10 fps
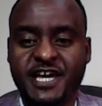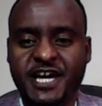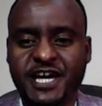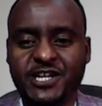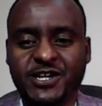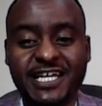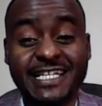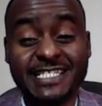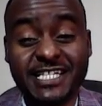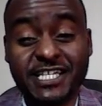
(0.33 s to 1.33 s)
Hello
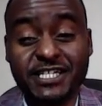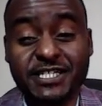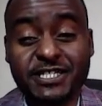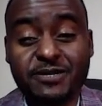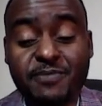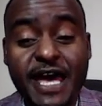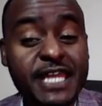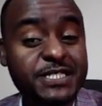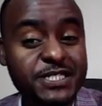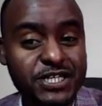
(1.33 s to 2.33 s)
ladies and gentlemen,
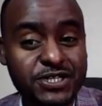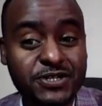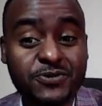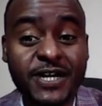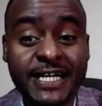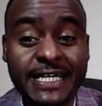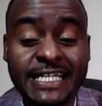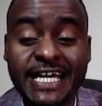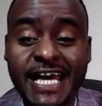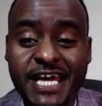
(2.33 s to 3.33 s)
this is Workana.